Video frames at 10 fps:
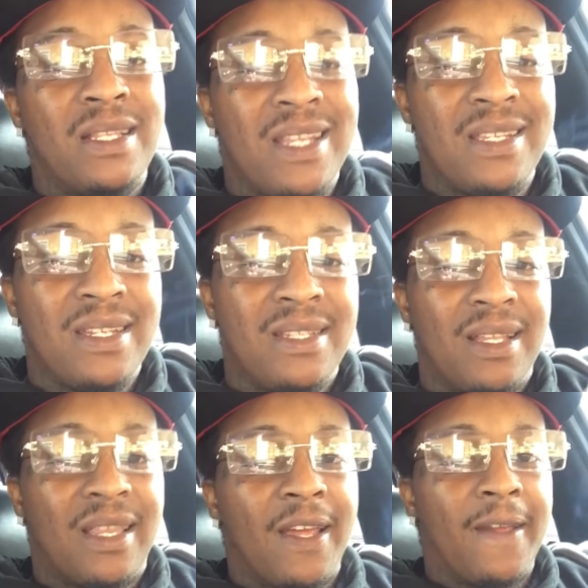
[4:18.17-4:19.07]
This is the
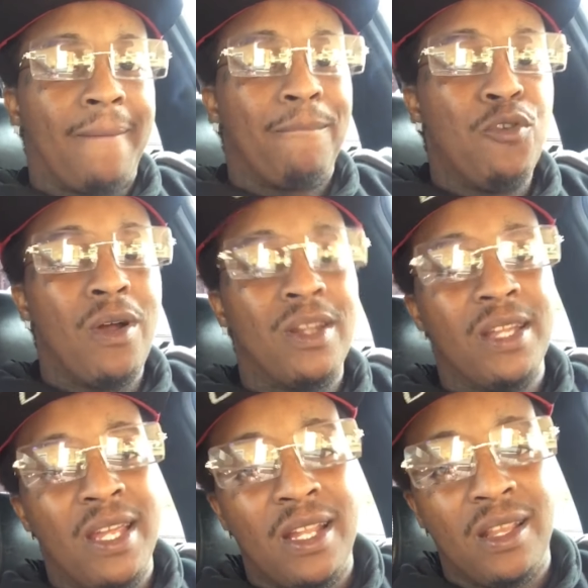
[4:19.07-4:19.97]
thing. You only
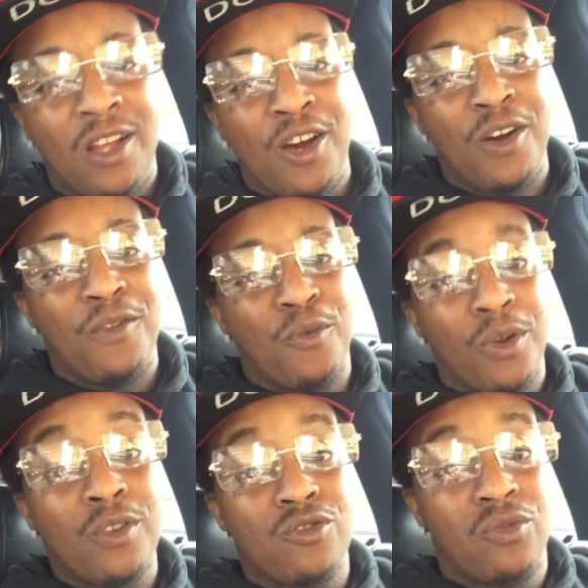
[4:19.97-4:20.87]
get love,
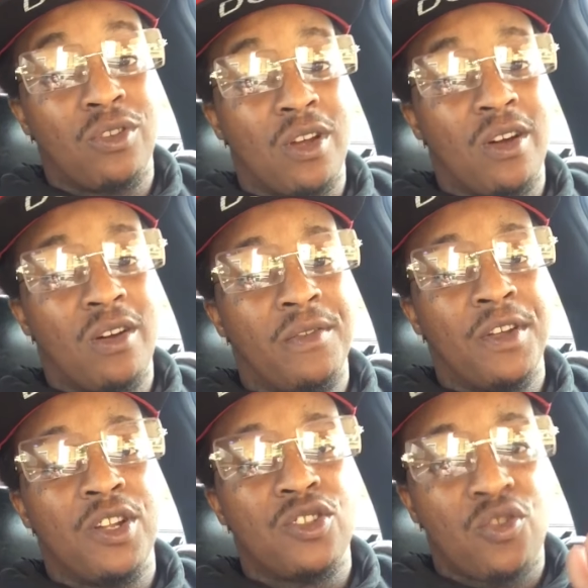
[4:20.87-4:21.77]
real true love,
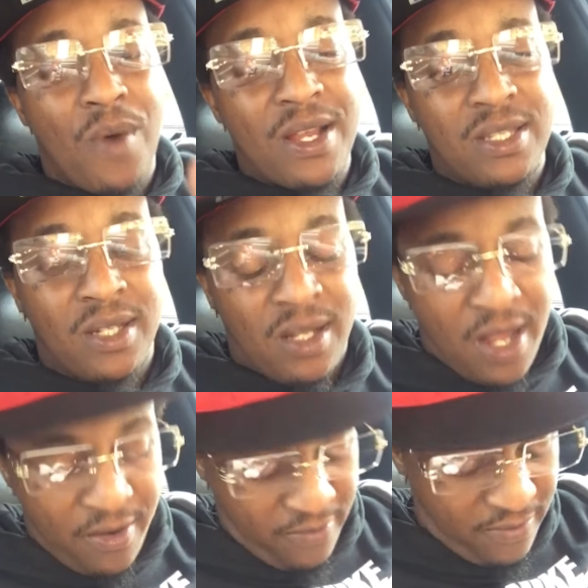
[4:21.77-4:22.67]
twice in your life.